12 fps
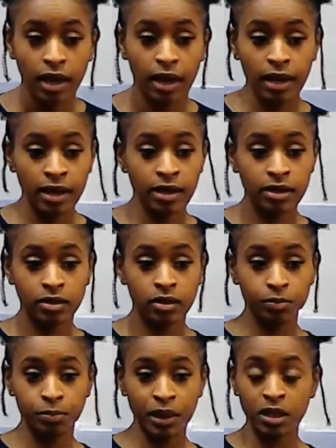in
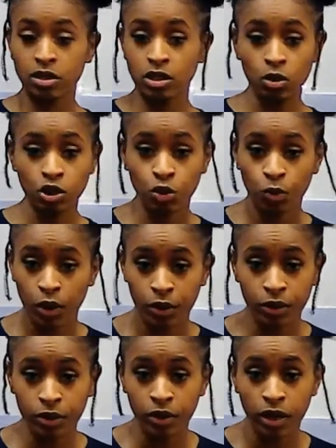being a social
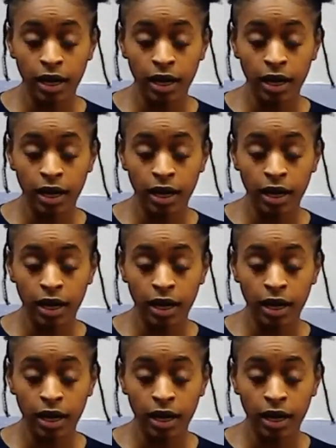worker,